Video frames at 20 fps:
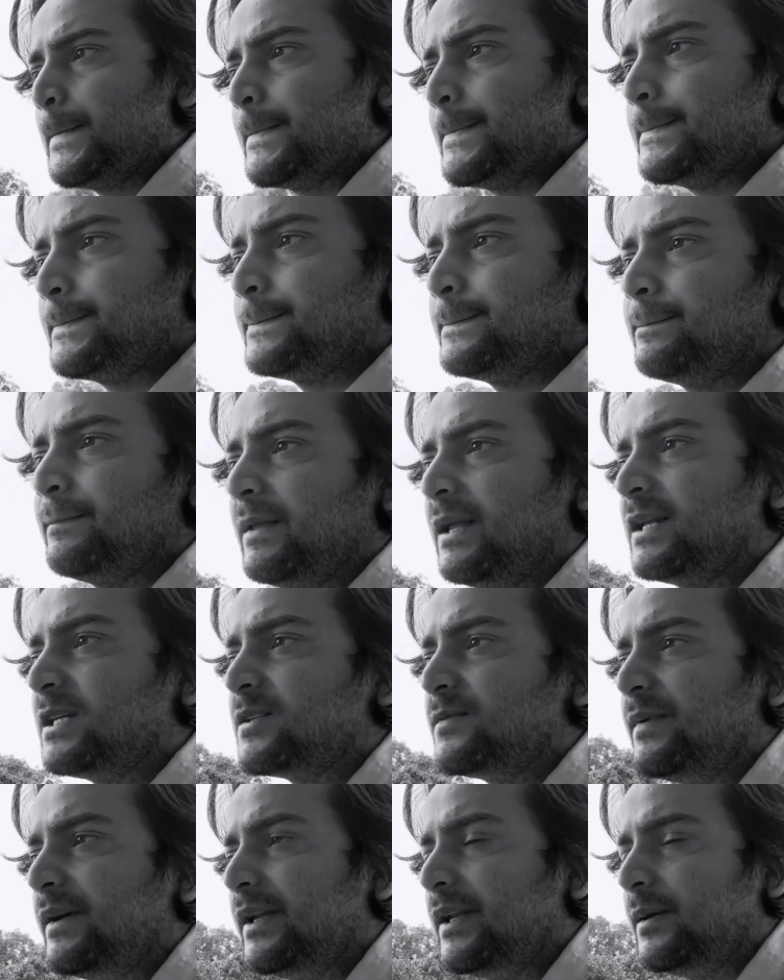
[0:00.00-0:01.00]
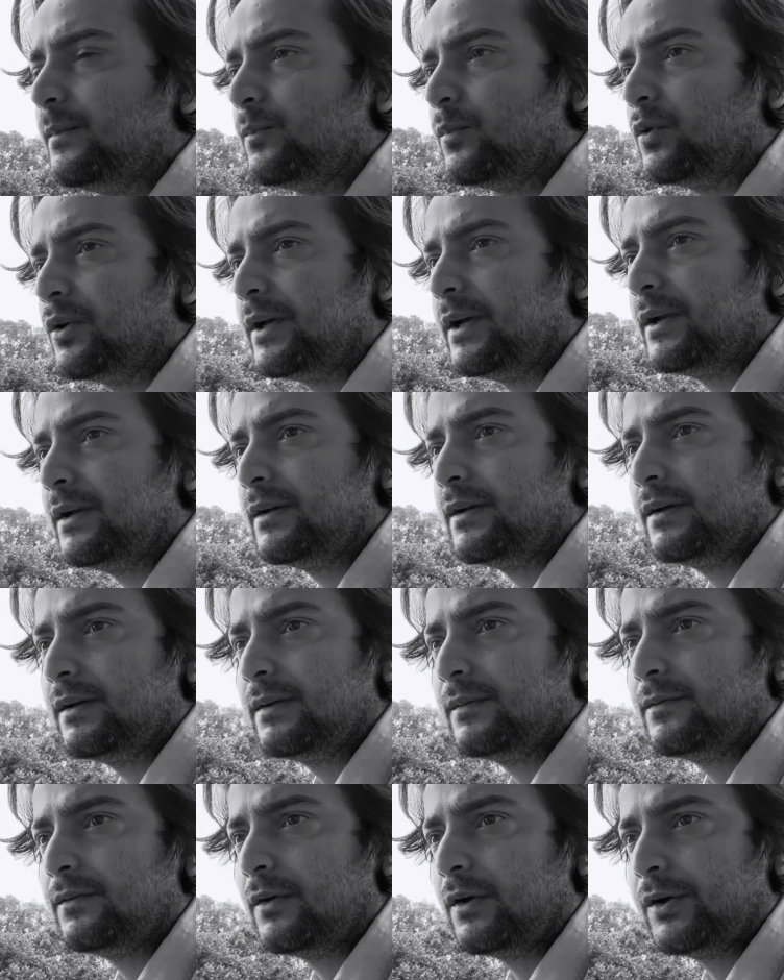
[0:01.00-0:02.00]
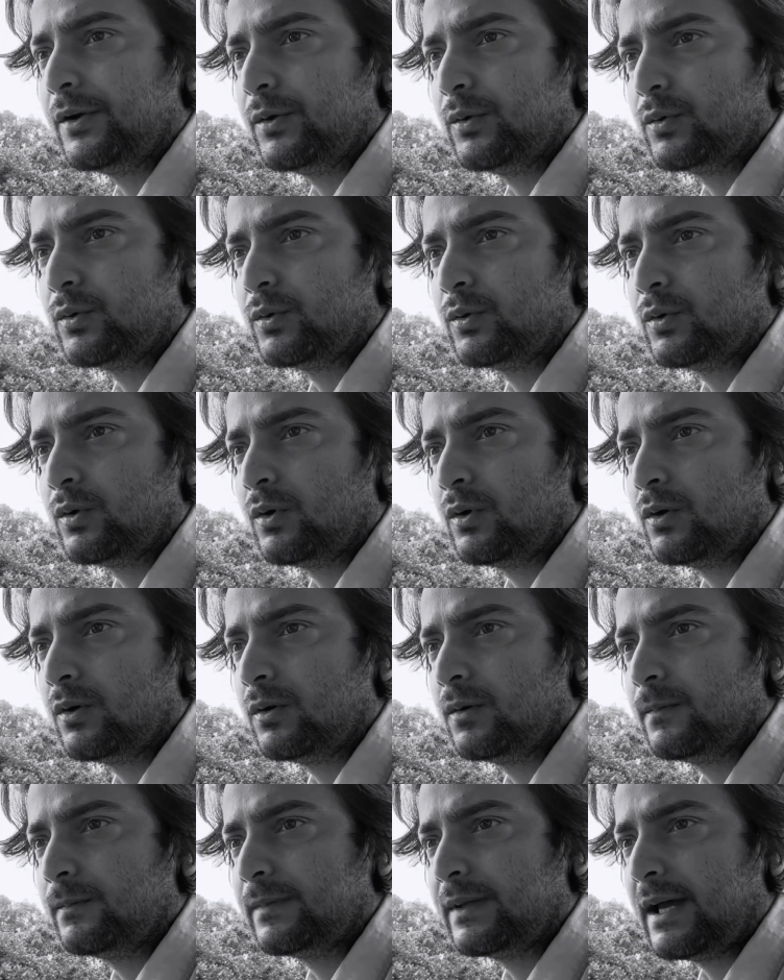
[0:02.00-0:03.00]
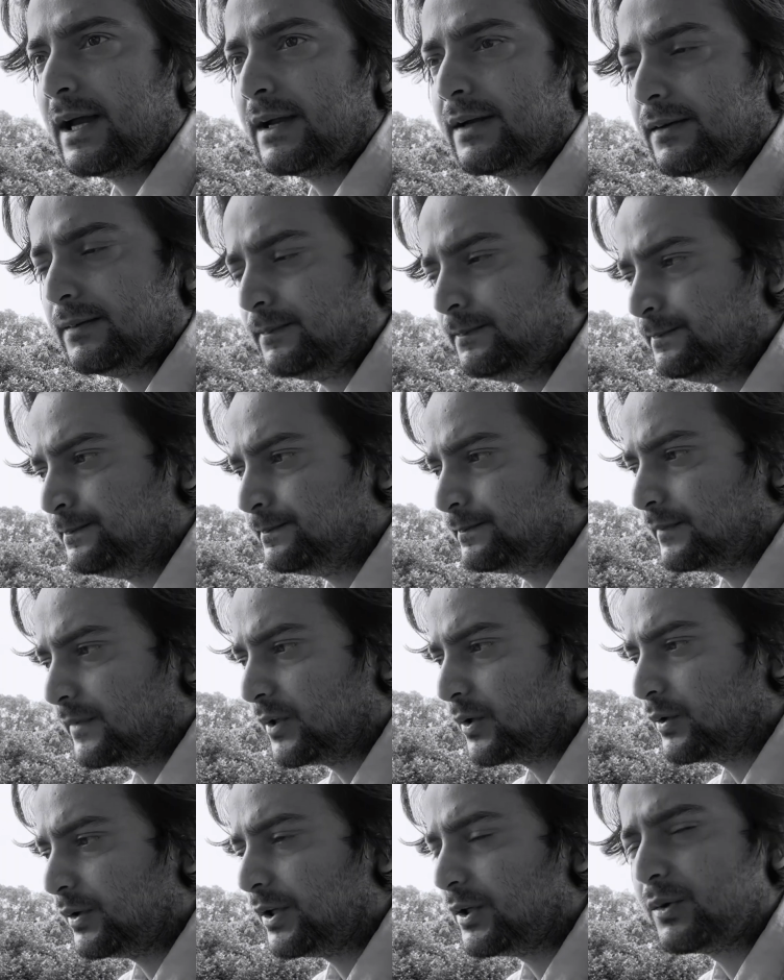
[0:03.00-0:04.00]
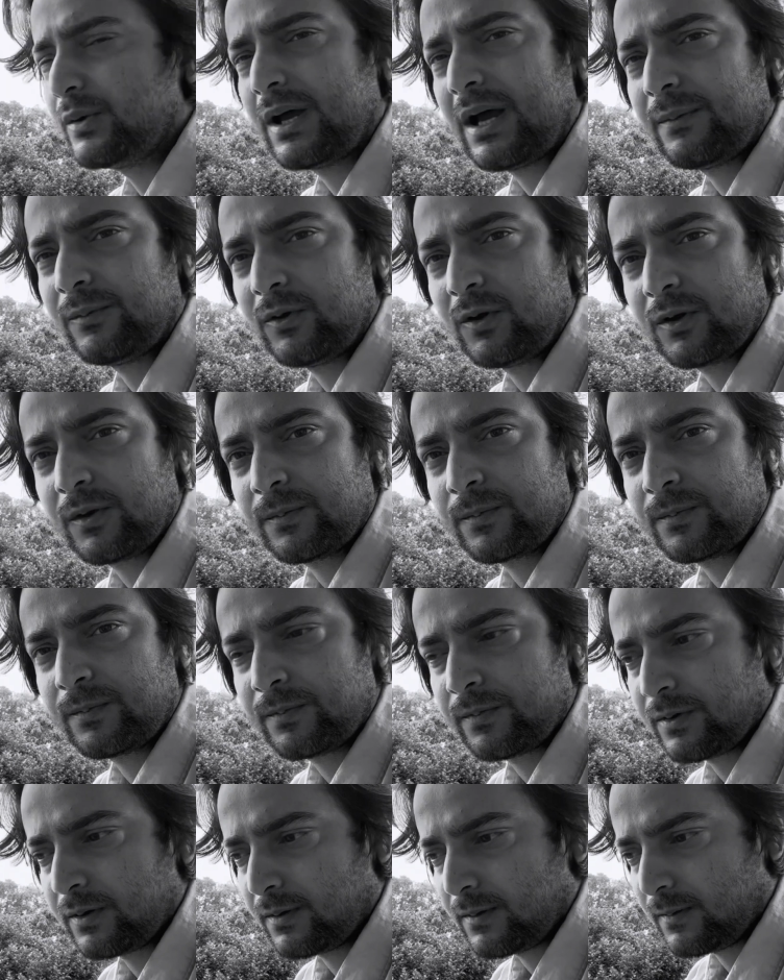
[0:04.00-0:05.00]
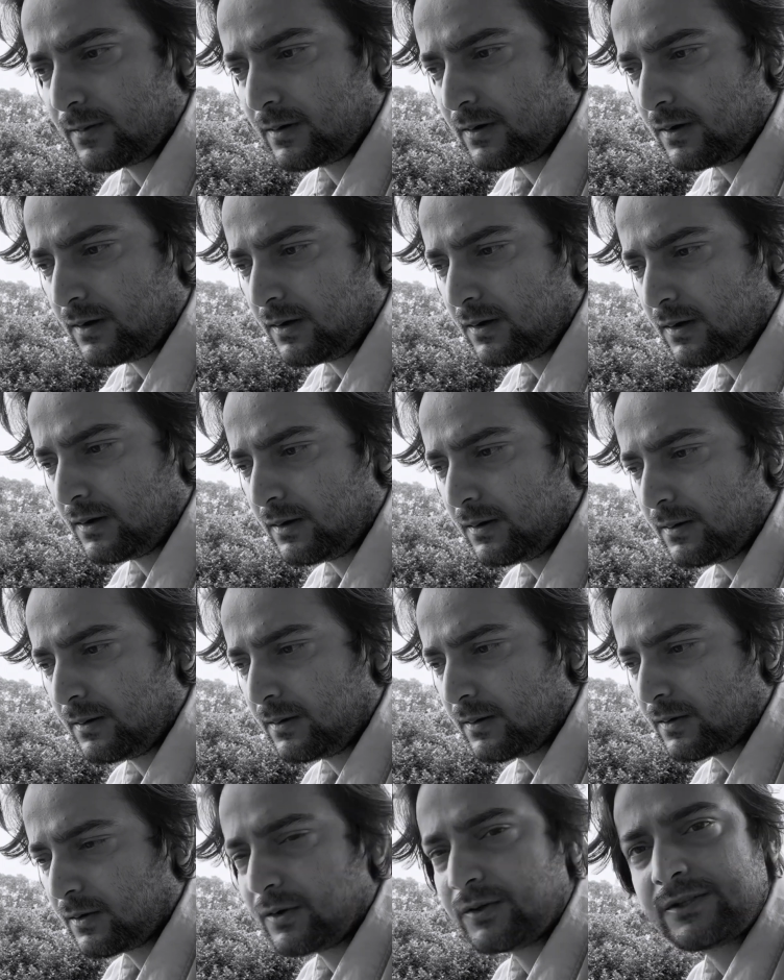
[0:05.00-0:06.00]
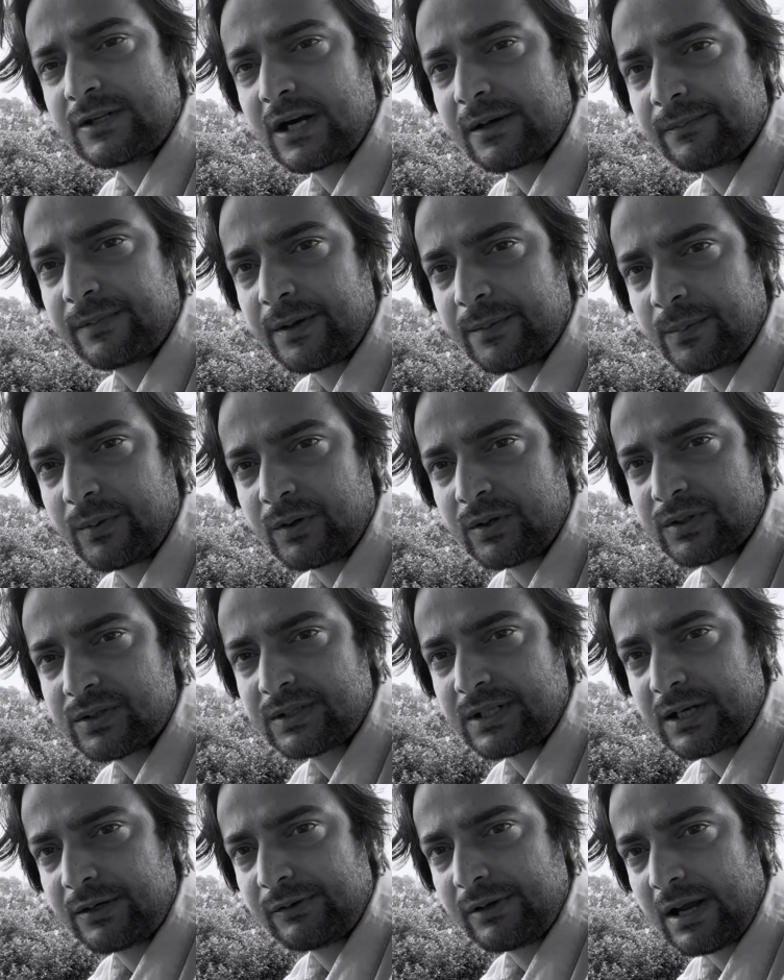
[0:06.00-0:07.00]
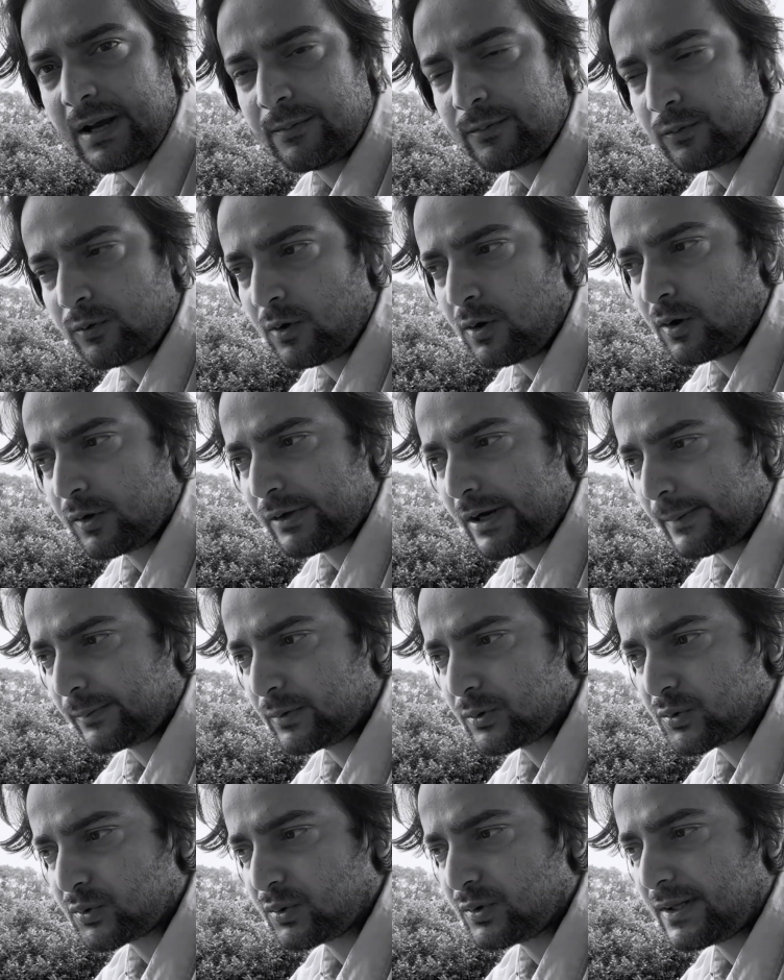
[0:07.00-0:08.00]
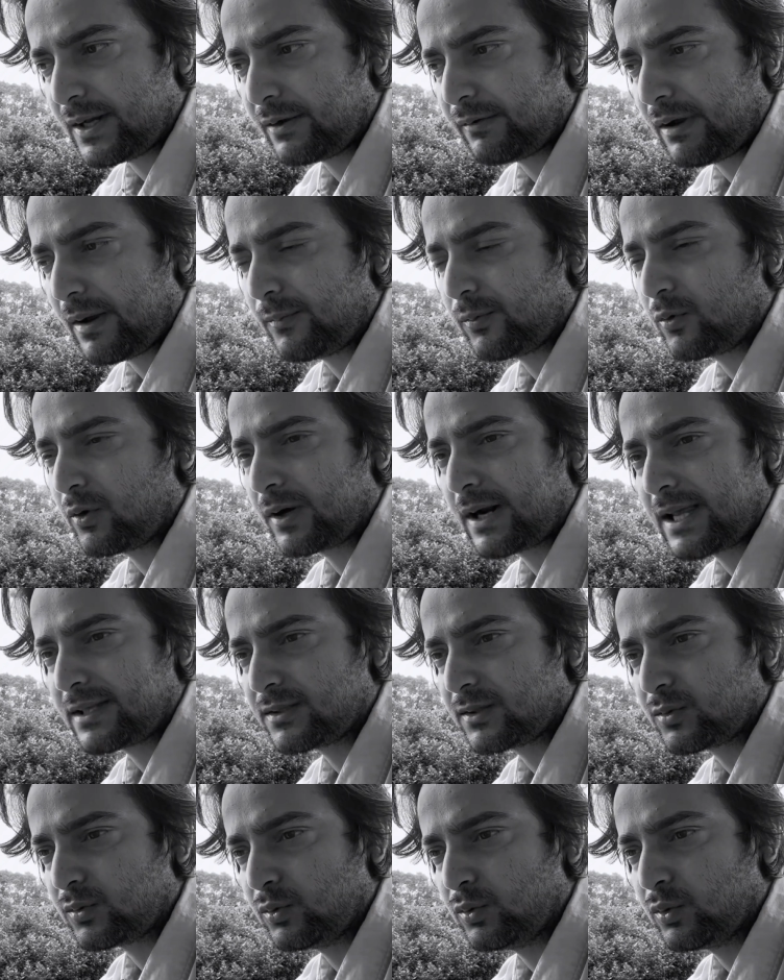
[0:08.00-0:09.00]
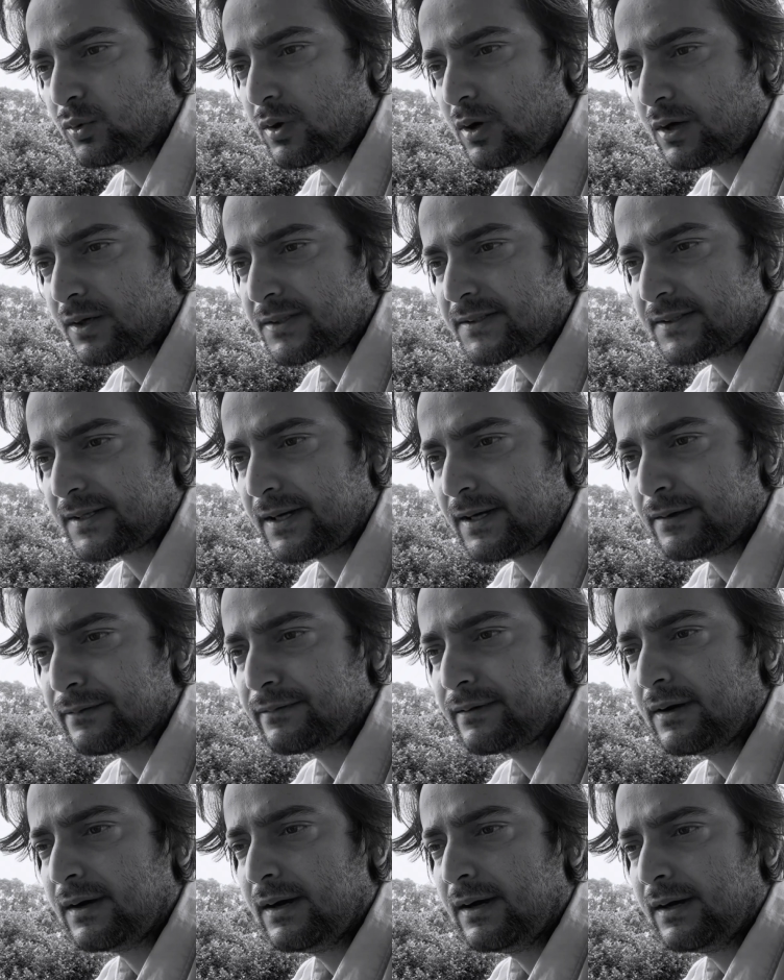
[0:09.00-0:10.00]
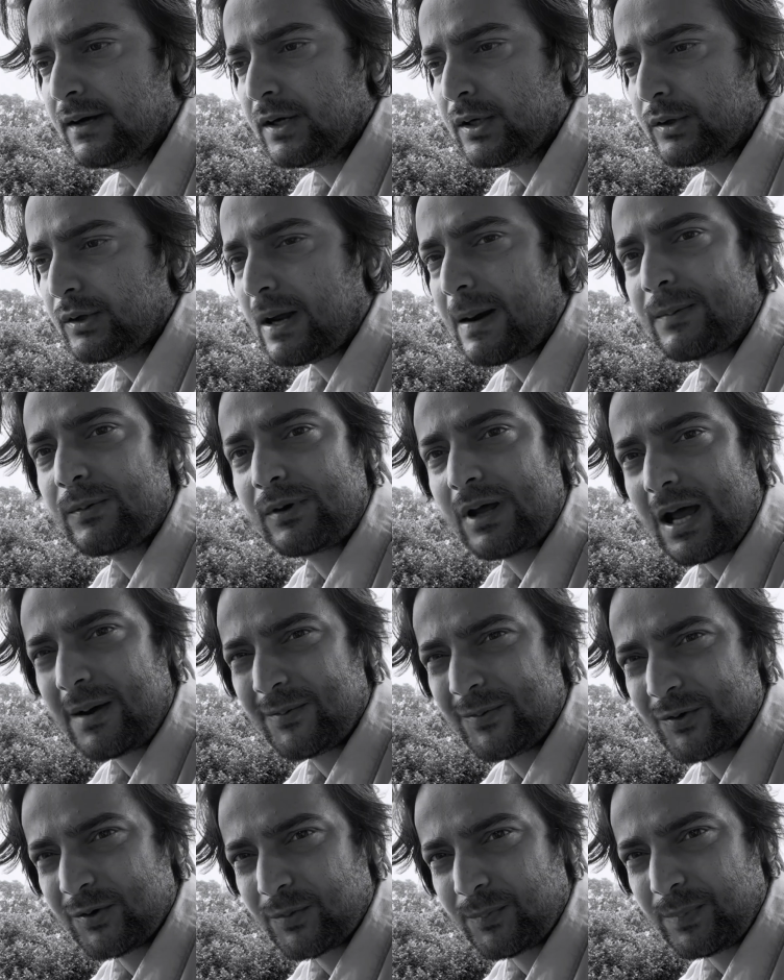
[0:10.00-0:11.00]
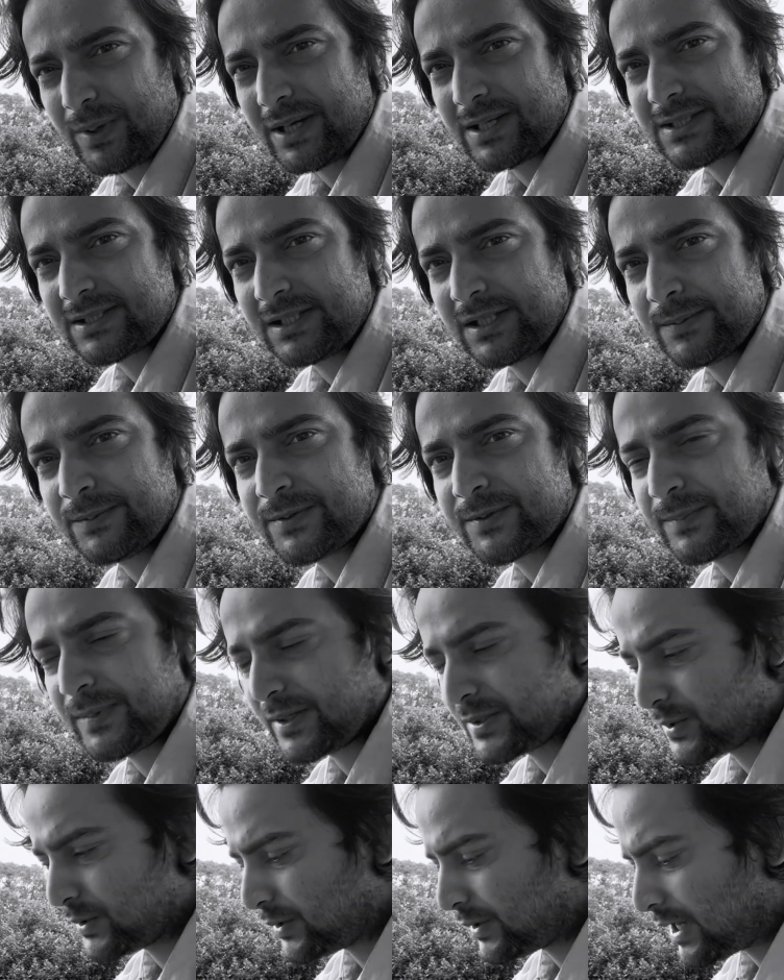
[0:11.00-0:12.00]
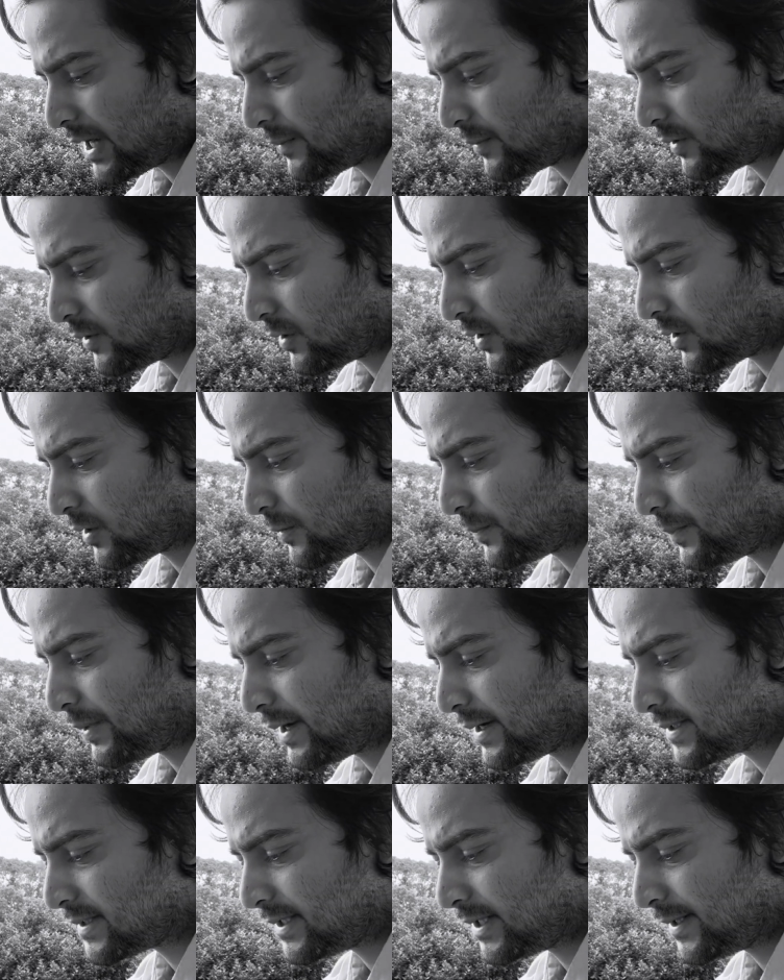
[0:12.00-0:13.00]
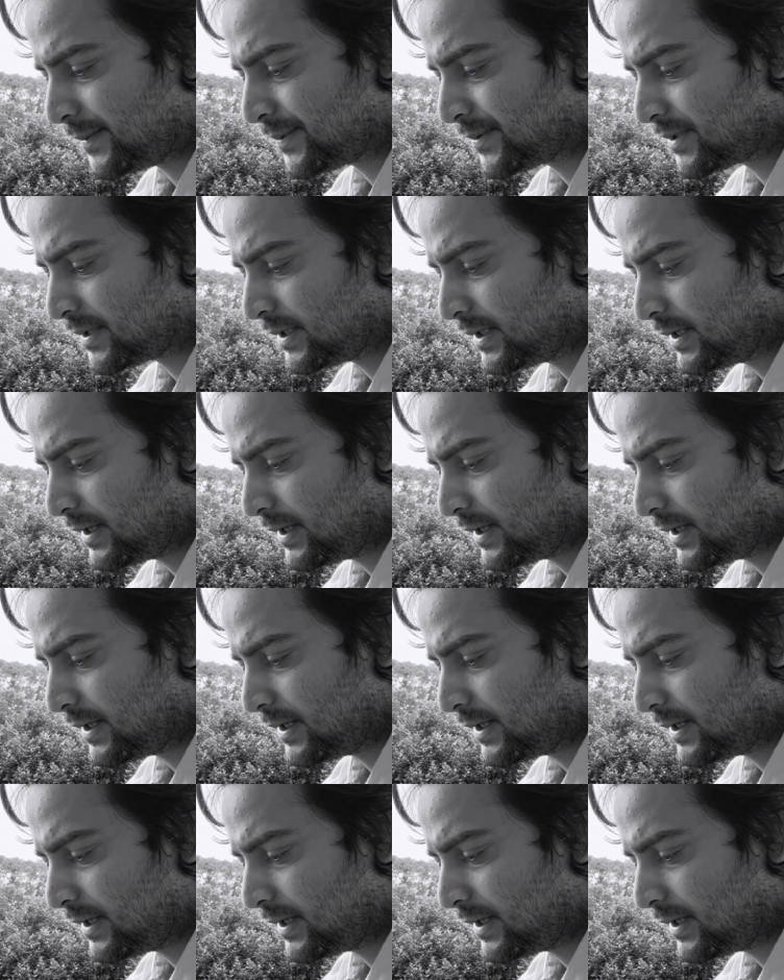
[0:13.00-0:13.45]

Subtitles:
it is very important for you to know that you need to have a lot of contract papers, that you have worked, you have to show that you have worked as a cook or chef, you have to have your pay slips, make sure you have a lot of pay slips.